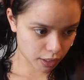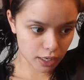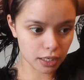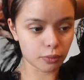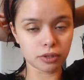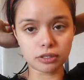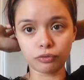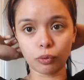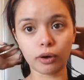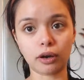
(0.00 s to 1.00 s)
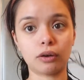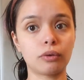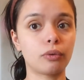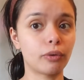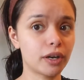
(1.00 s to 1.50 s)
that it was for
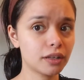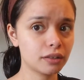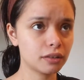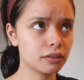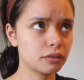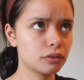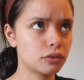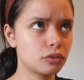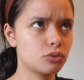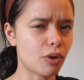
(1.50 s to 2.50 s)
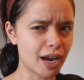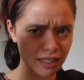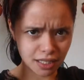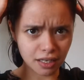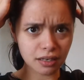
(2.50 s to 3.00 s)
oil, dry
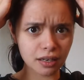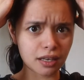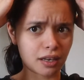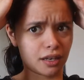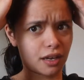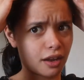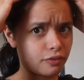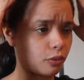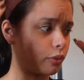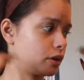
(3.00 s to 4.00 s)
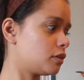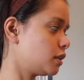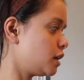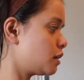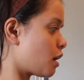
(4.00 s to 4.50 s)
skin, and I have
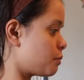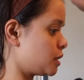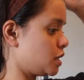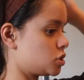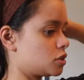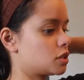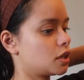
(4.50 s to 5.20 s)
oily combination